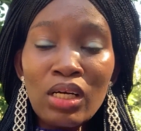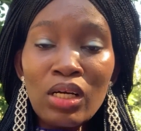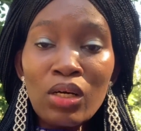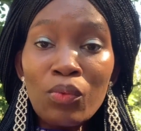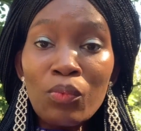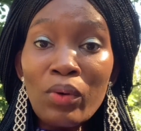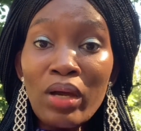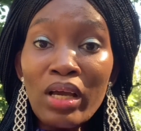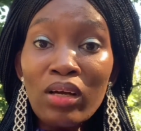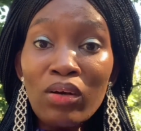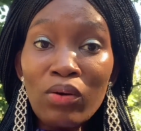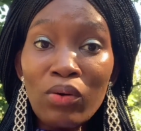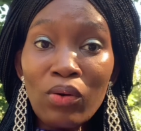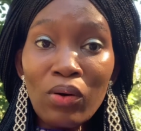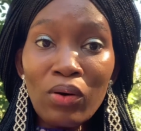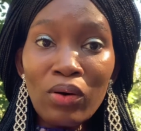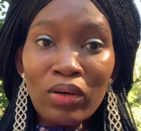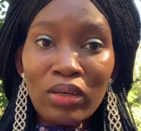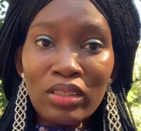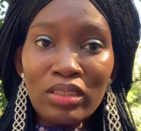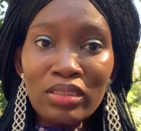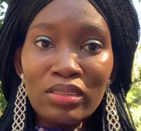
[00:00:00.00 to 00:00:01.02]
When
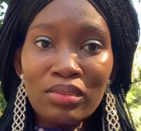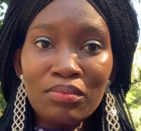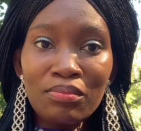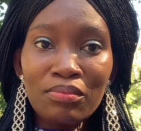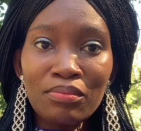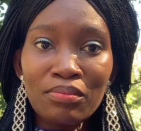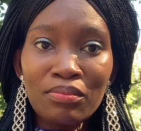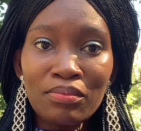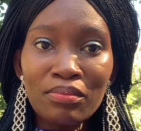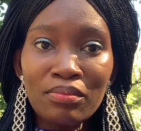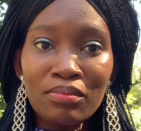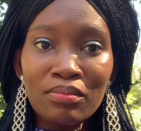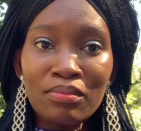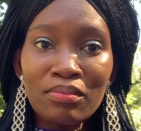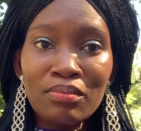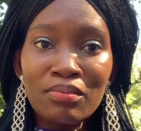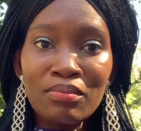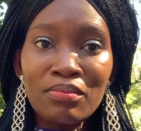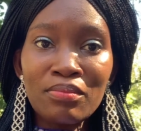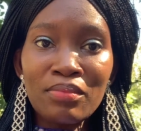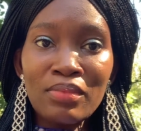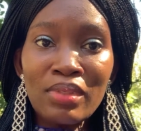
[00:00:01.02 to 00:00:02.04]
God
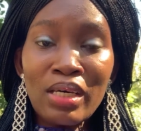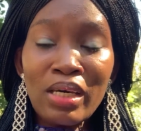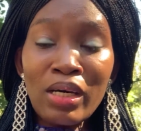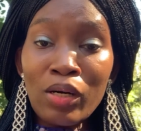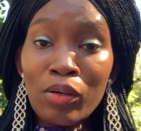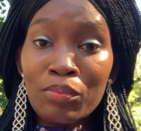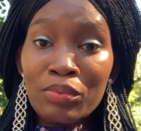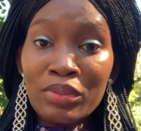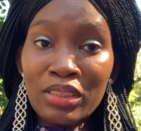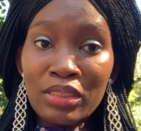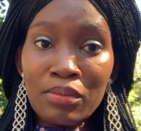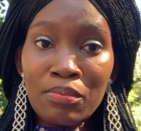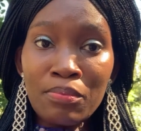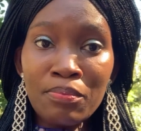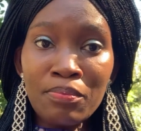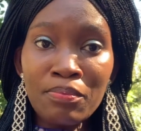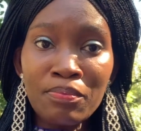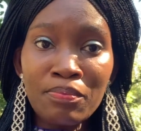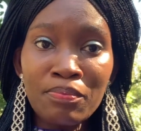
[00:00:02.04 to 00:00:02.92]
helps him,